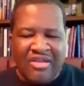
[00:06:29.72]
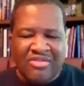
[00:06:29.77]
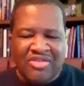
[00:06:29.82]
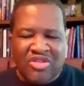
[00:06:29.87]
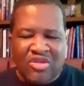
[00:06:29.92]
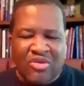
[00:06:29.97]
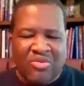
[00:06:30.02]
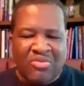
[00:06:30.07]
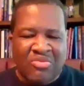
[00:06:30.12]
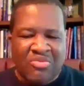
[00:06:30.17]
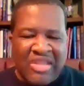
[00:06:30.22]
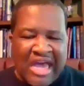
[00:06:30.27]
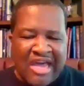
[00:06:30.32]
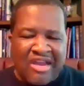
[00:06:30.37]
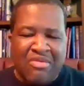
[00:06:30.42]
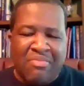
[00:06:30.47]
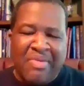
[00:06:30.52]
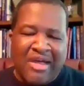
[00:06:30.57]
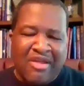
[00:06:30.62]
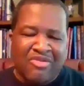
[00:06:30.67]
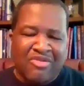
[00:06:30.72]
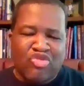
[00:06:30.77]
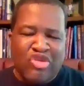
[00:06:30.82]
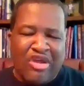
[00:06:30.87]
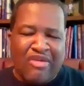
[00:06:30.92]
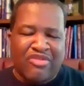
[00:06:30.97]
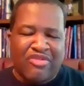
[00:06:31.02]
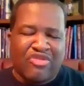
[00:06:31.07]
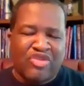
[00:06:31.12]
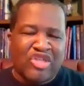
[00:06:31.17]
So that about
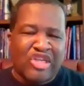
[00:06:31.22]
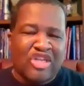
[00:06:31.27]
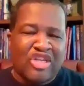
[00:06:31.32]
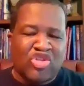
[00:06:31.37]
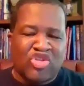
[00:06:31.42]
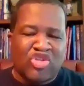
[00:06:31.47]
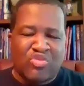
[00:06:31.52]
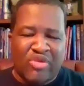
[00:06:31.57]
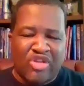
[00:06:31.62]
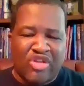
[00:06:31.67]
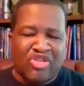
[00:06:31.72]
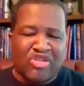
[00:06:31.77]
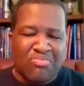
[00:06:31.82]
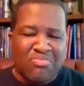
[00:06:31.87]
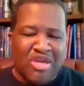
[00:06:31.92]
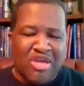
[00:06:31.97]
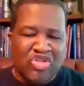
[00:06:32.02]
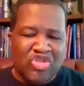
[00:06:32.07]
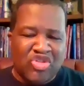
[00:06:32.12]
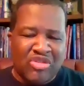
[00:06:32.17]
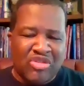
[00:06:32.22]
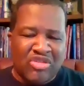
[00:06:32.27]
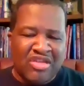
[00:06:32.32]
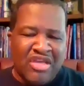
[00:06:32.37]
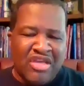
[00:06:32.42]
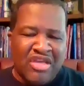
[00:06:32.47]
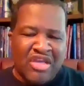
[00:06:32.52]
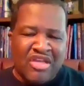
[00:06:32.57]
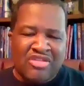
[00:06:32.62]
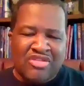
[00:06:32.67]
Travolution I just wanted to
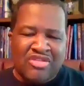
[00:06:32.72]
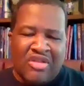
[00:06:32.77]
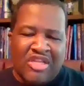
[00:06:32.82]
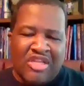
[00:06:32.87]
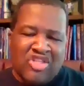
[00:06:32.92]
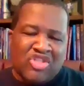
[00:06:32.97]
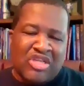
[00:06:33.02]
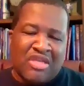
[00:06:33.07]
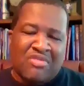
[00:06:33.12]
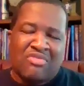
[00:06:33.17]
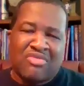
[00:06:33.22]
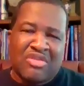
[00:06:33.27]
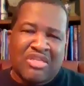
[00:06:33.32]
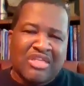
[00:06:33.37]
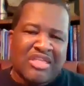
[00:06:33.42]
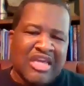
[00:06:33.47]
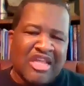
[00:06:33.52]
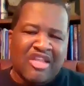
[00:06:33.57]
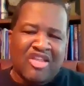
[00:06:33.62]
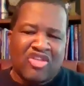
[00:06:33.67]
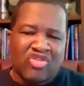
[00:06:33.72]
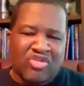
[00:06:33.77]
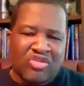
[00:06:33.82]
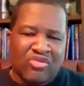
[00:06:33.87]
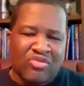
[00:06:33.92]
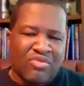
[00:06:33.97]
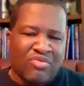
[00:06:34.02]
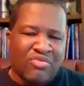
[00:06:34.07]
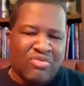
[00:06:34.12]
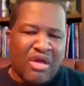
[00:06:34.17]
mention. So let's get
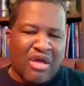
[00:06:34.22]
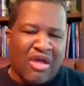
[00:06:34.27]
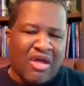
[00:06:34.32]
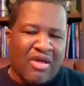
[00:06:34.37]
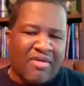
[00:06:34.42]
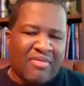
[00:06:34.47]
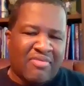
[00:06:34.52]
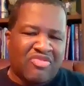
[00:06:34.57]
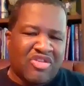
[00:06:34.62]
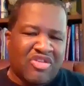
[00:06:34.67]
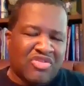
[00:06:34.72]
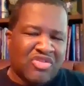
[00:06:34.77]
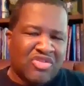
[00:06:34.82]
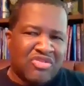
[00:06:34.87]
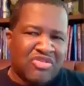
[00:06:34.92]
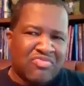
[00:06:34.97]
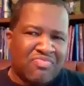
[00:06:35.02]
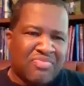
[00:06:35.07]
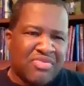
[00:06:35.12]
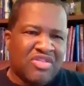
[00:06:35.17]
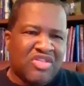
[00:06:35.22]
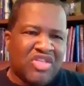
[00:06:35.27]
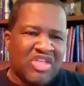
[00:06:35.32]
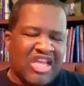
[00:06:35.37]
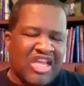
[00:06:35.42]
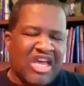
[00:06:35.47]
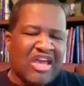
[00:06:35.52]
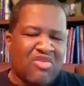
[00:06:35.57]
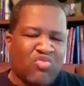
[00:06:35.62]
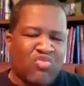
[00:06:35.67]
into this
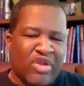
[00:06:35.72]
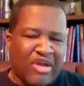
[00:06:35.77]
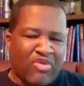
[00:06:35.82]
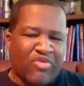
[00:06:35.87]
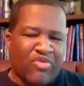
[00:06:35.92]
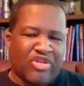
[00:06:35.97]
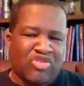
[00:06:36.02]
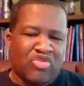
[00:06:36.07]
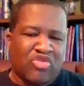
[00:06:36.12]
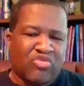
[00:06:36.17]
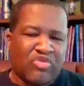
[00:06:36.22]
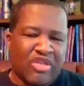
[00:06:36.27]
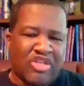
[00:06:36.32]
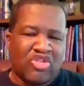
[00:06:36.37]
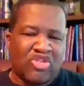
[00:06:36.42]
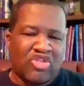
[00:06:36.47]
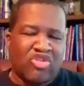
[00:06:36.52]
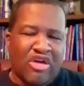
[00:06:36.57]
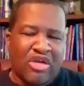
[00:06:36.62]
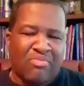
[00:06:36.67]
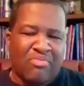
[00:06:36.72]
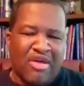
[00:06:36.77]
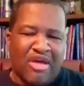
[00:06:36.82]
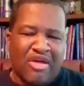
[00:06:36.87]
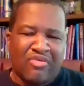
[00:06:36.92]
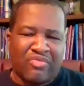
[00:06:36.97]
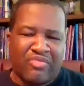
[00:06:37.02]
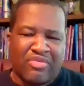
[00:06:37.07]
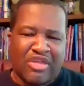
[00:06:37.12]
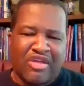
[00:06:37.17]
today. What I wanted to really talk
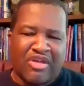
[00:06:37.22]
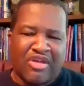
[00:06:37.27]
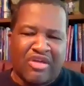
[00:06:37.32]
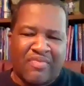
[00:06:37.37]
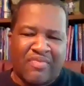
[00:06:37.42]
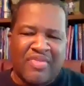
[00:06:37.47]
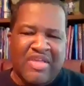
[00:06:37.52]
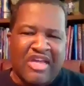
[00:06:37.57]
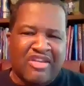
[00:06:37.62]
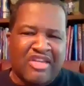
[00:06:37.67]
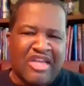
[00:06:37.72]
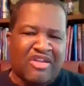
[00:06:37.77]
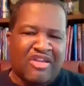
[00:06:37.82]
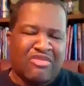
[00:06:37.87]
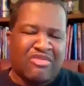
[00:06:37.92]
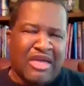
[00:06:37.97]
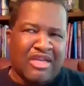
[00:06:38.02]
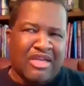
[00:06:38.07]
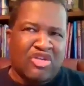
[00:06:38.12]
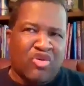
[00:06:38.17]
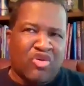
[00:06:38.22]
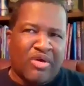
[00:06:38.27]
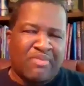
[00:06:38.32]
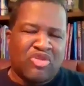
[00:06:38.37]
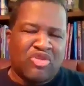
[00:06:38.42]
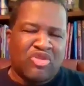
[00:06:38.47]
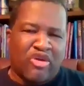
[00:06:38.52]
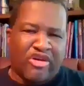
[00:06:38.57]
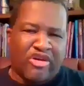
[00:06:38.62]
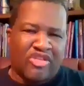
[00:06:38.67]
about, and now I know
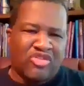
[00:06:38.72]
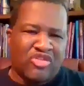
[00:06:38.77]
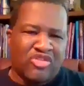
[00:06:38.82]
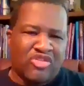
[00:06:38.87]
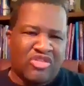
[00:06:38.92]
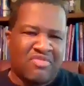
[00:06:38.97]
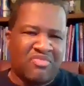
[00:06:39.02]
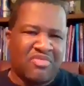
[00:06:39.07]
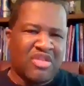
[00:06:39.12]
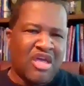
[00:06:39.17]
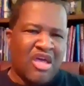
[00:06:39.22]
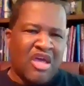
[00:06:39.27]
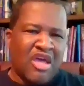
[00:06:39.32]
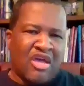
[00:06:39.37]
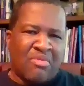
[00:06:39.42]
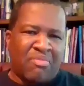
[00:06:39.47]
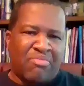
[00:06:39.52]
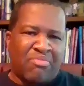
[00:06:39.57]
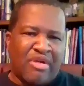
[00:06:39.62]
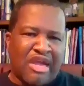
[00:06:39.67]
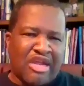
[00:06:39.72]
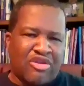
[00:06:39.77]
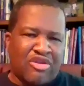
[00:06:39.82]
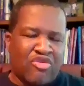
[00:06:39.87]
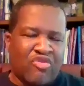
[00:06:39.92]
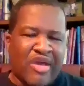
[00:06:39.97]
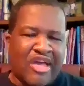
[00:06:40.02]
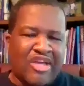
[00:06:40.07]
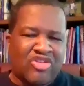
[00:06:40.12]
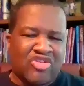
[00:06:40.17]
I'm talking to some brand
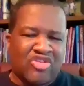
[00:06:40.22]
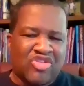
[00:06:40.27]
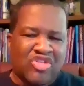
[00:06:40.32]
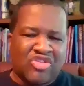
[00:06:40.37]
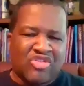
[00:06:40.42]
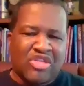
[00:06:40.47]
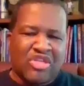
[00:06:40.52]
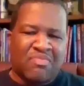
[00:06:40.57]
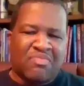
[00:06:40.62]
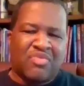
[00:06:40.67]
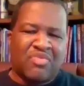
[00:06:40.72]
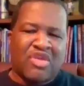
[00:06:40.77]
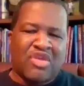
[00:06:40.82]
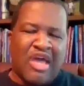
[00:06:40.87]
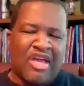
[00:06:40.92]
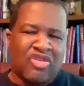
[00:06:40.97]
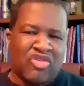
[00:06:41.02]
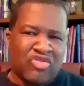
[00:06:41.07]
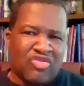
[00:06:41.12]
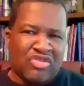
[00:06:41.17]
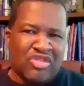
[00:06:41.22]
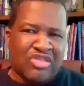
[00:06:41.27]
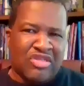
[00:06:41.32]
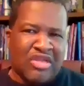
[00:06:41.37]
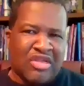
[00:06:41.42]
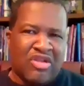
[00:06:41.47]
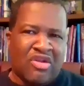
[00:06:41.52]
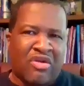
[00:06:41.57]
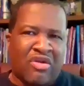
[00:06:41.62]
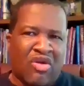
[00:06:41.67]
new agents and some agents
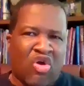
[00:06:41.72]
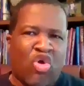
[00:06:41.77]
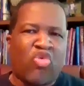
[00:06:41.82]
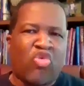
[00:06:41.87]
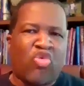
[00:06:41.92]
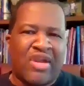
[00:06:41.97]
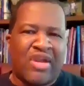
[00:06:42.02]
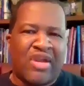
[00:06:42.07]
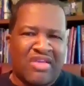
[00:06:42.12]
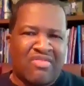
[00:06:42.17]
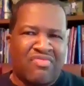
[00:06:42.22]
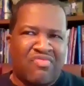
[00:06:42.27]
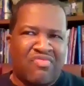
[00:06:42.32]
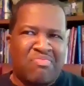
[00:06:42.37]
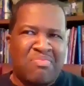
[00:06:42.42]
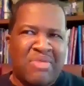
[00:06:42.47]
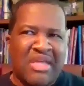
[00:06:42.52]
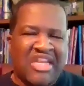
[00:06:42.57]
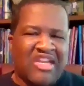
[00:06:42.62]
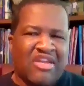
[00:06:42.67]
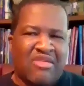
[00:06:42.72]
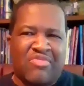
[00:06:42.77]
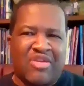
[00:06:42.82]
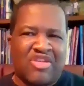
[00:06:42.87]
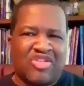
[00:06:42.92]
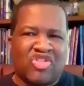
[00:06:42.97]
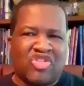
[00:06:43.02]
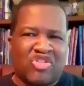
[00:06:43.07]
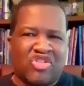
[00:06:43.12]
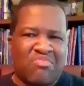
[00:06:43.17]
that are already been in the
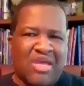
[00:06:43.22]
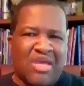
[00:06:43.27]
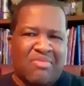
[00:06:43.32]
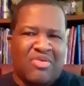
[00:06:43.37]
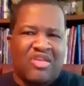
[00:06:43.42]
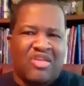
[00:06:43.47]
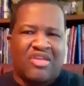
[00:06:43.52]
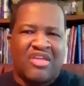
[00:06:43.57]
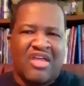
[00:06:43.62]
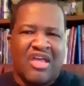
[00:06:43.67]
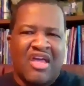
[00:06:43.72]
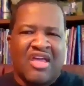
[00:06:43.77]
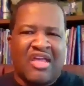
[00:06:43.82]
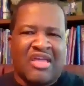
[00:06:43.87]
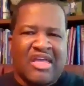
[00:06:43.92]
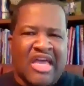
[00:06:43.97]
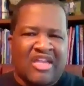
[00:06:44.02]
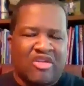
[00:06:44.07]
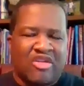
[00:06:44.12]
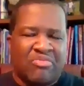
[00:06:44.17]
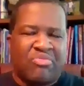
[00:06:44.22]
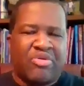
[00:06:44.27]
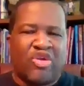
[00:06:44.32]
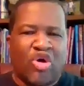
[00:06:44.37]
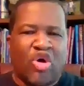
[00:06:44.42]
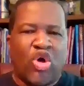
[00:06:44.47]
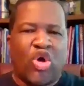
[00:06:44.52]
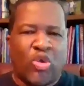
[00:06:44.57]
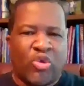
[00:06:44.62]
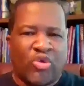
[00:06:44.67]
business and maybe had to
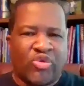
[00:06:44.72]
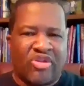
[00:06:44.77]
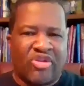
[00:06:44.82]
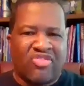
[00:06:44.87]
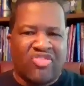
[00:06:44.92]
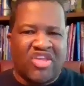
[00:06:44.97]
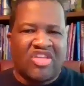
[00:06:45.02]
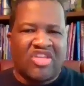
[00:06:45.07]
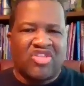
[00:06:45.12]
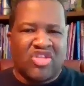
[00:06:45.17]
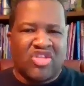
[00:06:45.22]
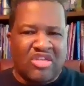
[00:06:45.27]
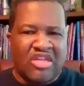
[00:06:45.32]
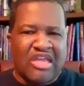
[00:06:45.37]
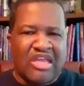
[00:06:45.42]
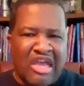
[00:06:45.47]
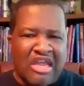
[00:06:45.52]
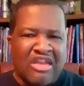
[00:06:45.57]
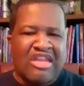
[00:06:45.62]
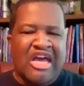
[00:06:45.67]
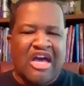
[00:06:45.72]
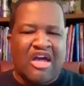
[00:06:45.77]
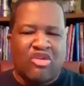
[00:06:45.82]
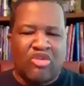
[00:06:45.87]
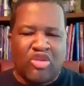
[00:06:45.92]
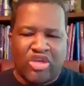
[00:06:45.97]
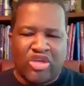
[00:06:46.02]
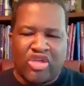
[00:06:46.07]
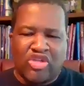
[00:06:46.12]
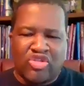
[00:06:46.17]
put a hold on things and now
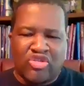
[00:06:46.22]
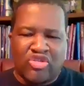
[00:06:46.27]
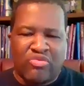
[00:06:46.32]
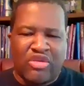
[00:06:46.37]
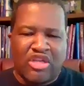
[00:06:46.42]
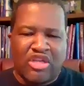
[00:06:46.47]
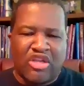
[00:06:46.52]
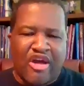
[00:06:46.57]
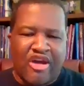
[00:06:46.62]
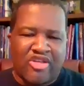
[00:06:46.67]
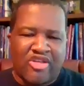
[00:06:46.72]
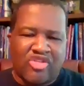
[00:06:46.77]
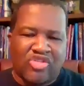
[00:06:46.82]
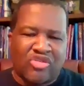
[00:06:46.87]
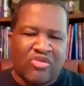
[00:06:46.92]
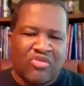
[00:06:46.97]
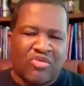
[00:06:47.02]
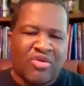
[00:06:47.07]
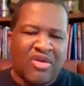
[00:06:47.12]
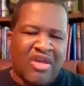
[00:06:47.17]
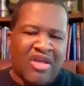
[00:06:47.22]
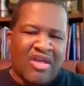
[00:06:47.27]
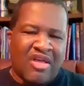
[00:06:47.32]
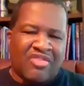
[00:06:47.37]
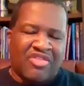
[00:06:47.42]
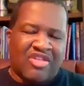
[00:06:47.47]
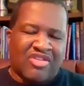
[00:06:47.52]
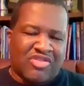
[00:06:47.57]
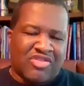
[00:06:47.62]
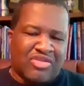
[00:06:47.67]
looking to relaunch. So
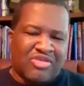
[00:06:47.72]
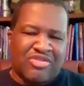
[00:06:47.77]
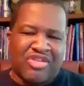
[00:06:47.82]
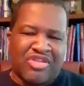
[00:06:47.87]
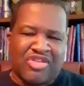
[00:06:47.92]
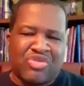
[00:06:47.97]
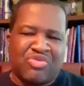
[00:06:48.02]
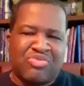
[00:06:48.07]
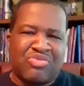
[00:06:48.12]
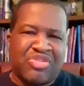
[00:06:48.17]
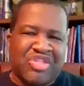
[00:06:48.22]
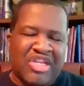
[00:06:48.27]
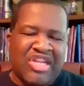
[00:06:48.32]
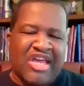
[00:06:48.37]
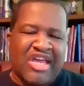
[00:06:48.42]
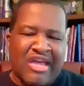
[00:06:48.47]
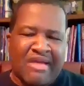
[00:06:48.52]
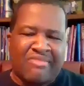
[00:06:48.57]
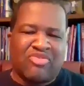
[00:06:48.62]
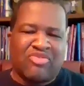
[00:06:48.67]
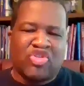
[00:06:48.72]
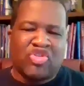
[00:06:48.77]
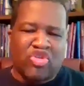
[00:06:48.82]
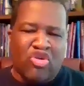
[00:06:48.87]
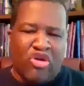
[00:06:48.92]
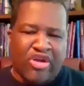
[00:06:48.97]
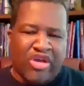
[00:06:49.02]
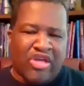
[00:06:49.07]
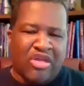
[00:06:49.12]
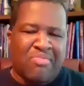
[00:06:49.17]
this today I'm
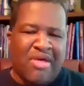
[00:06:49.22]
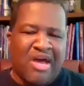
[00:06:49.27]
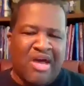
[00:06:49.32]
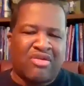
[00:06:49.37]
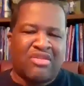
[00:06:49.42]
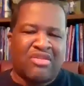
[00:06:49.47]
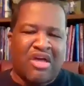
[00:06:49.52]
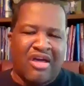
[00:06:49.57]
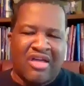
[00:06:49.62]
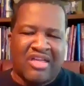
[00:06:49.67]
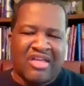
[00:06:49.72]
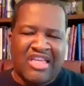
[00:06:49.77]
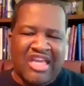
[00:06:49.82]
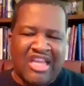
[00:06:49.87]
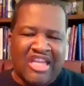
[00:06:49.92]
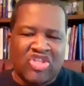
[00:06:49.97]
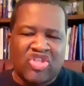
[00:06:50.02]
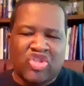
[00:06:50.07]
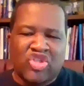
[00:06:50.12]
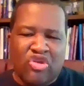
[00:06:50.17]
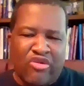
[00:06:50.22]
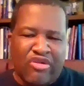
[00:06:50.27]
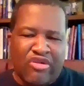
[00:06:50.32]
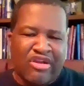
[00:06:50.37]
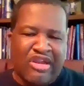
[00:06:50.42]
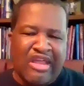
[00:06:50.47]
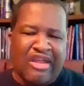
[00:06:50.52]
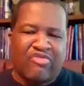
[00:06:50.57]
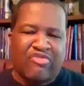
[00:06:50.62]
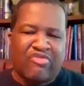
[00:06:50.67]
just talking about getting
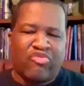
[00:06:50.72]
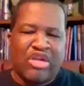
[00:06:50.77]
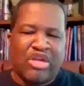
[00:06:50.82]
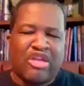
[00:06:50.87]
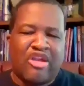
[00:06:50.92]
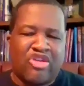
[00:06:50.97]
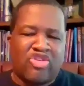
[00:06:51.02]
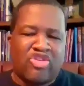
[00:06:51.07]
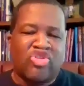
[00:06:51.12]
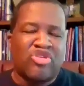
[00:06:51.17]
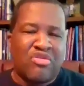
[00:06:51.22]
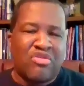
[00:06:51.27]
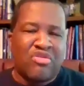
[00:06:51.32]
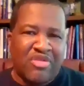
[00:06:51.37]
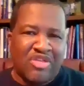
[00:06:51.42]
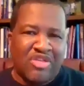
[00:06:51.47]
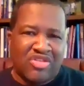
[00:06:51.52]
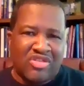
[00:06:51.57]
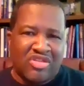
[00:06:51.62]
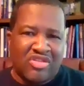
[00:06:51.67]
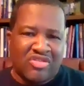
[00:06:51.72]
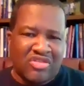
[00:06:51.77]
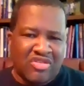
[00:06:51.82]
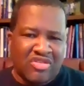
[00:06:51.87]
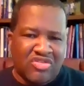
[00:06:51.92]
started and relaunching your business.